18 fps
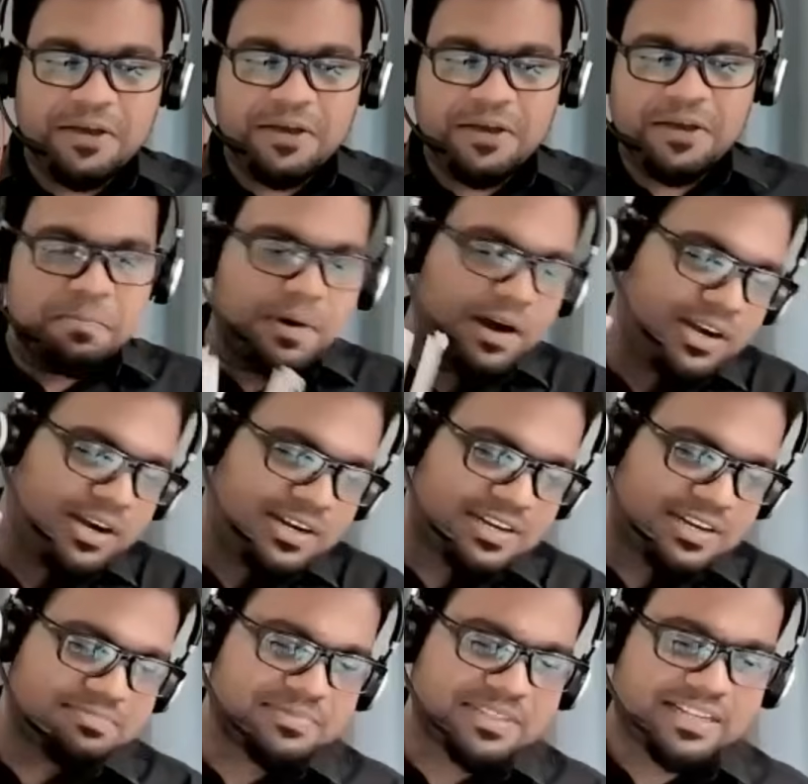But
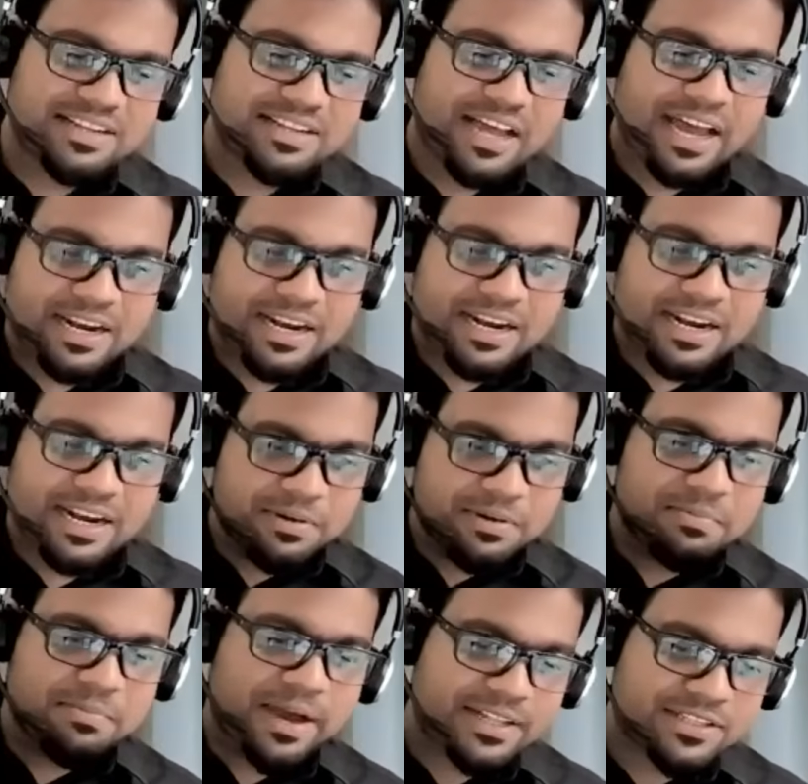I
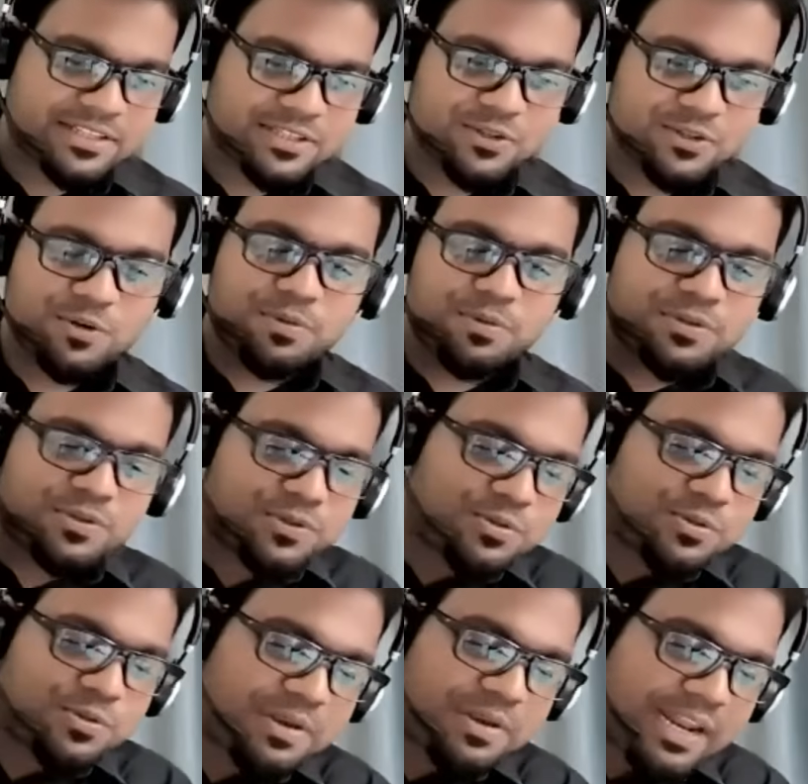remember Maths notebooks
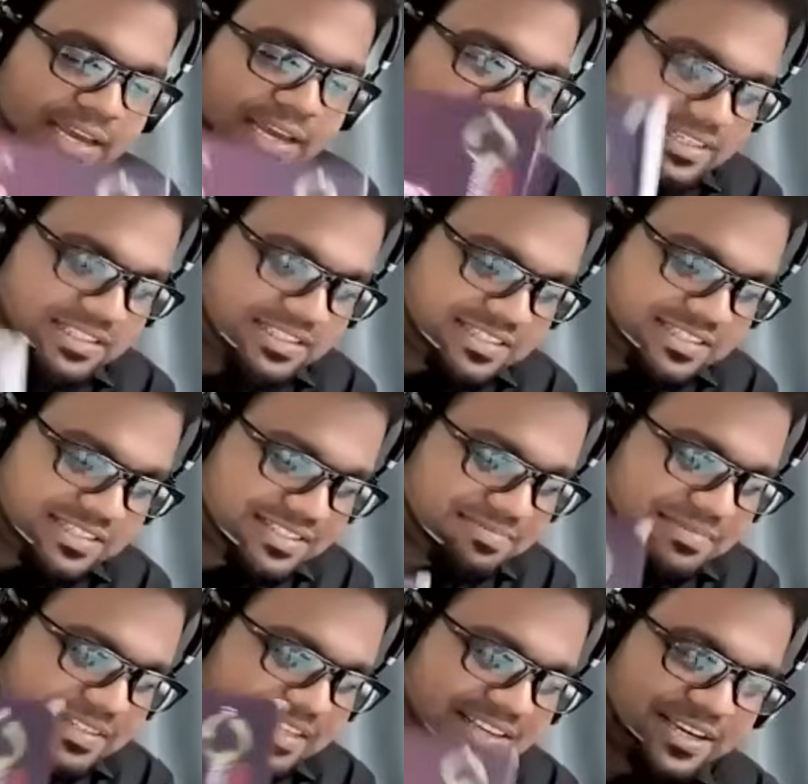used to be like this.
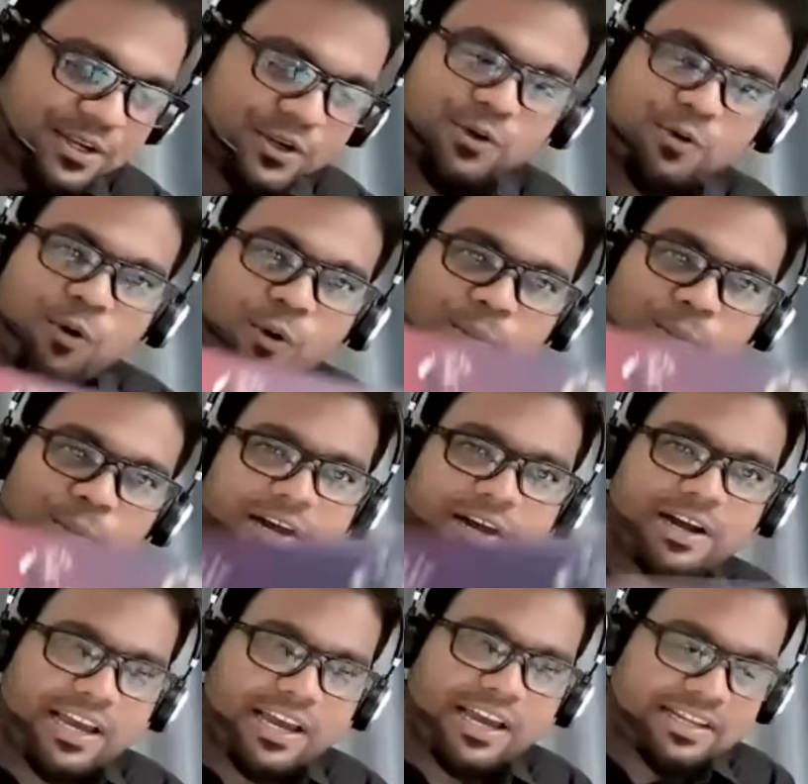You open
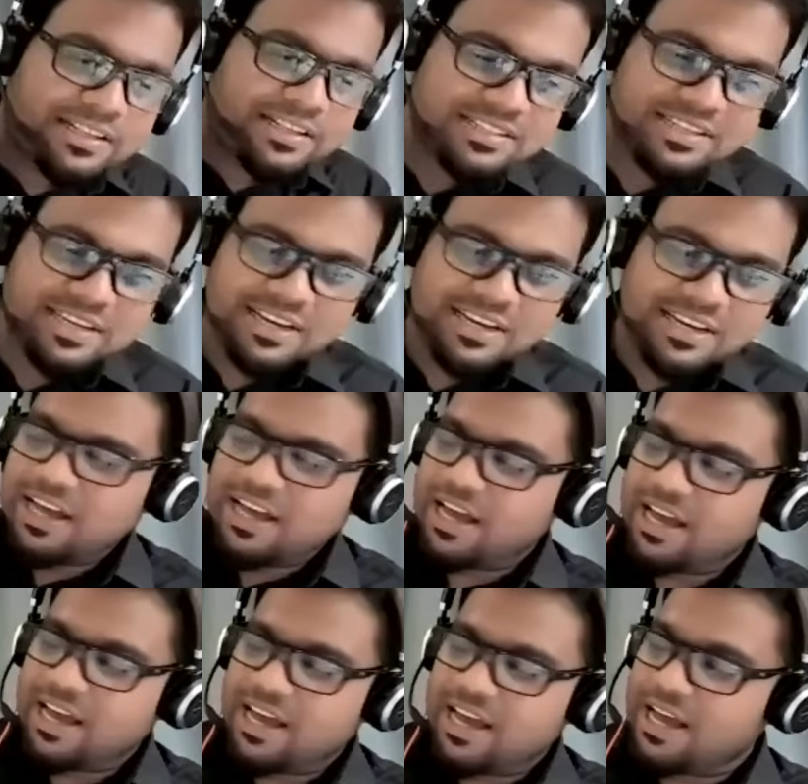it like this,
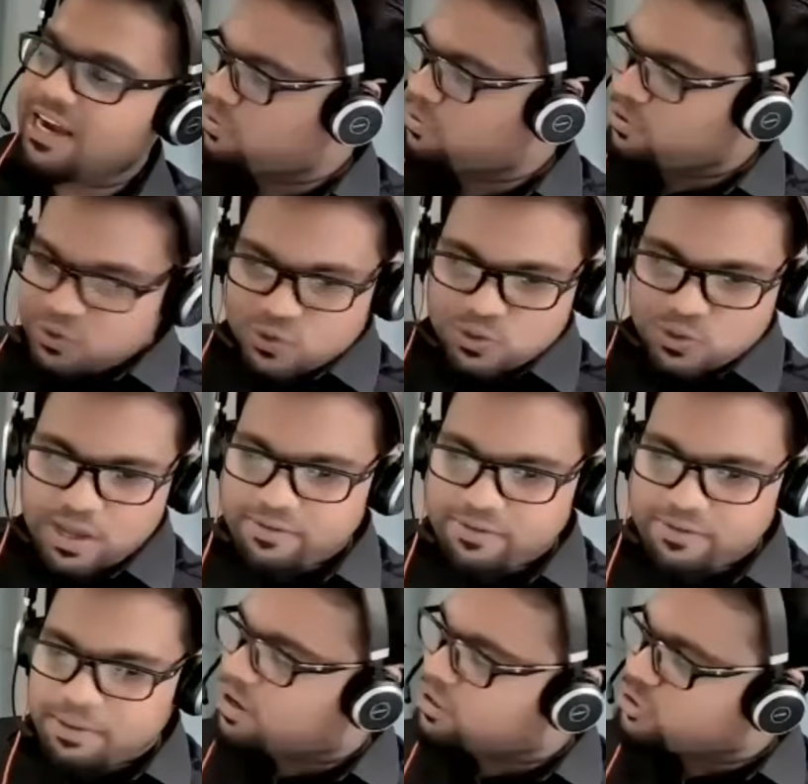and the book used to have a
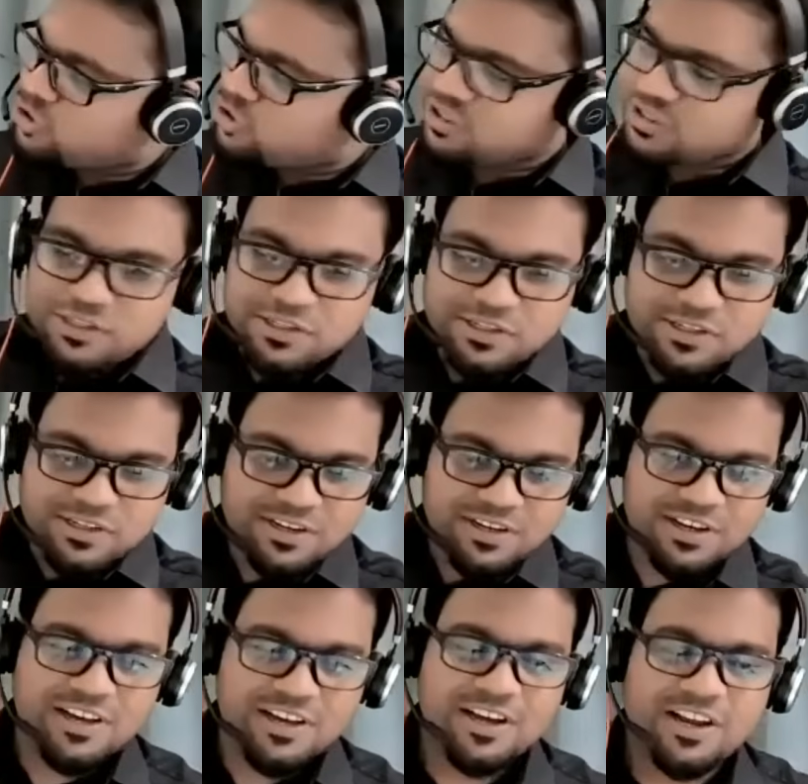margin
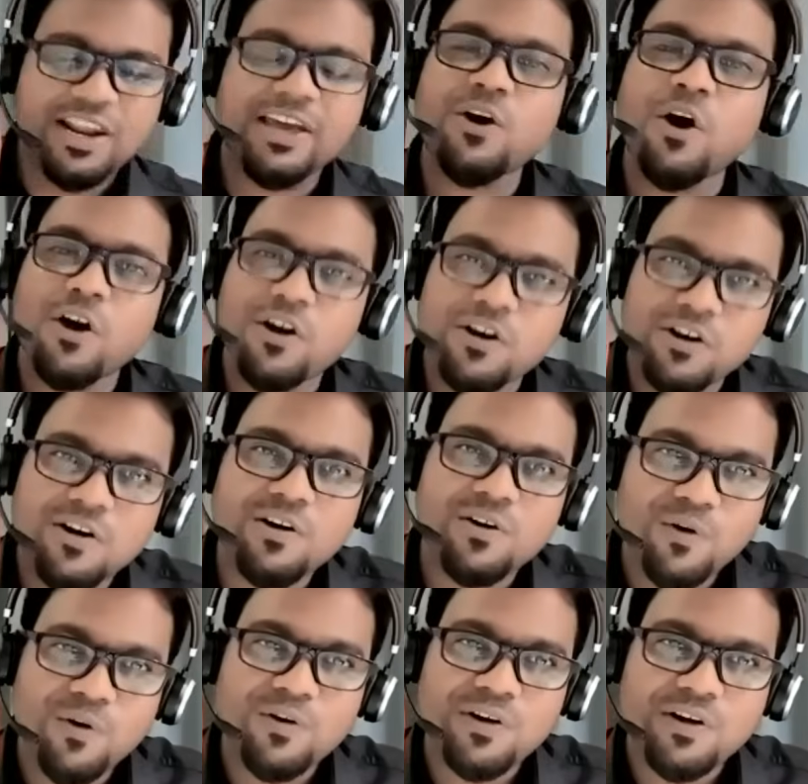like Cornell
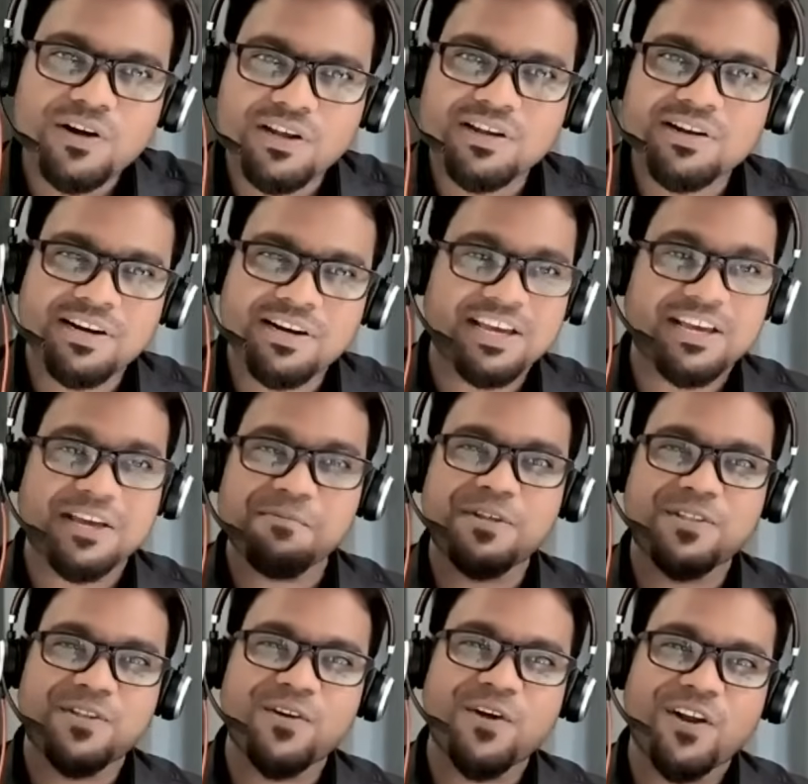note taking
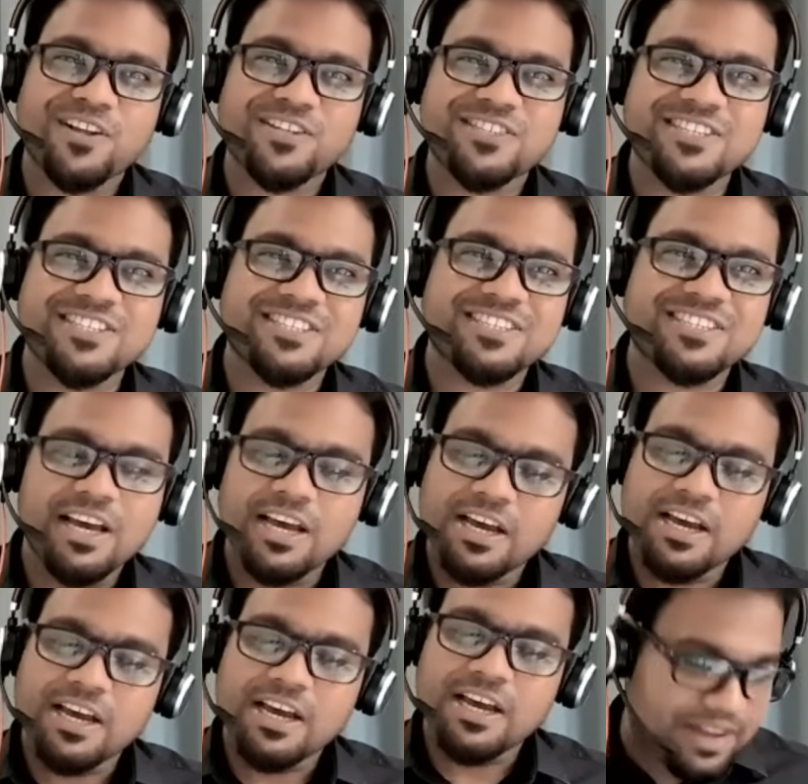methodologies.
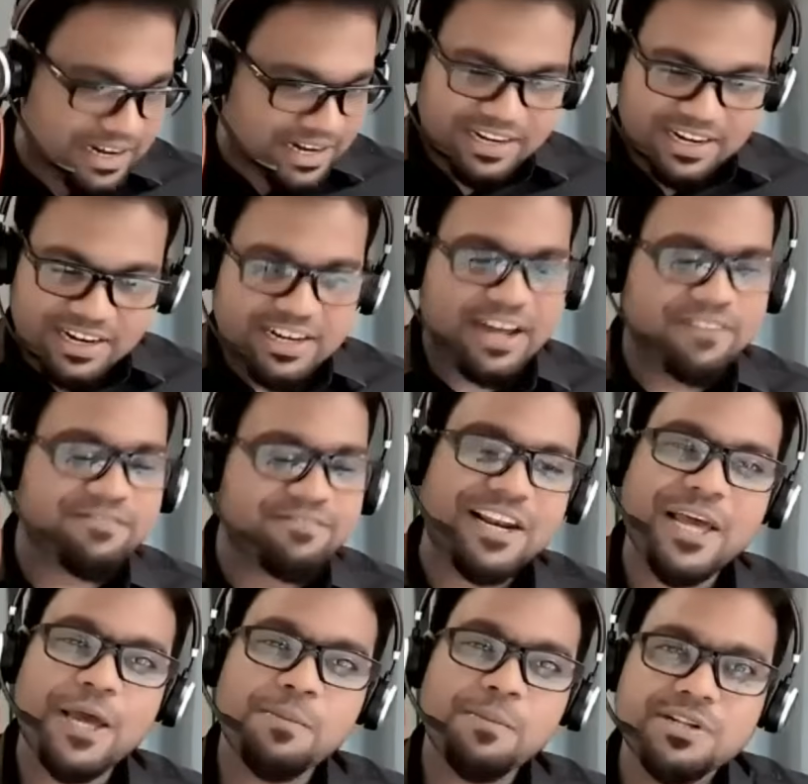Well, it didn't have the
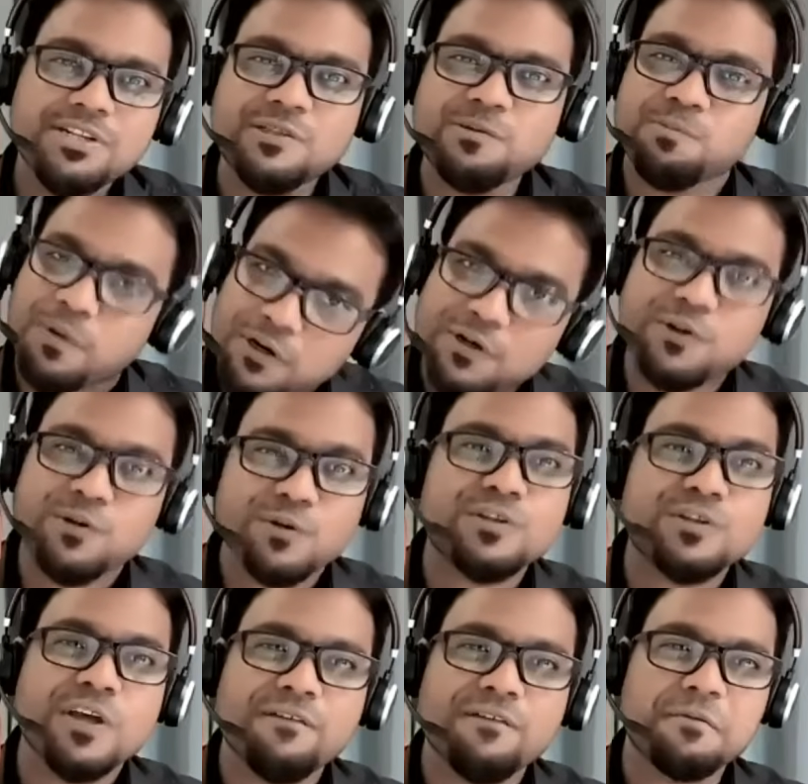labels, but it
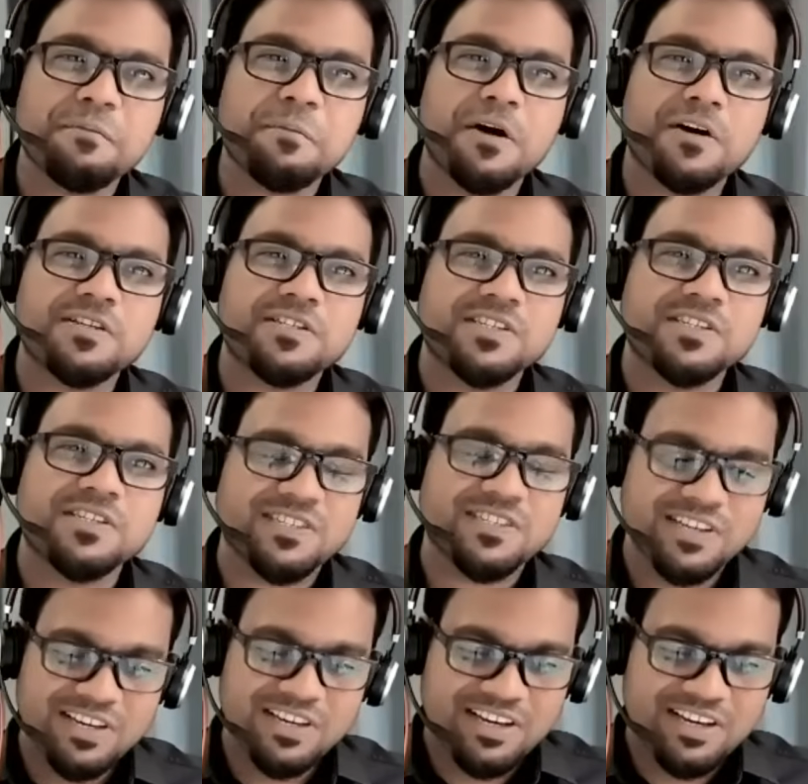used to have the margins.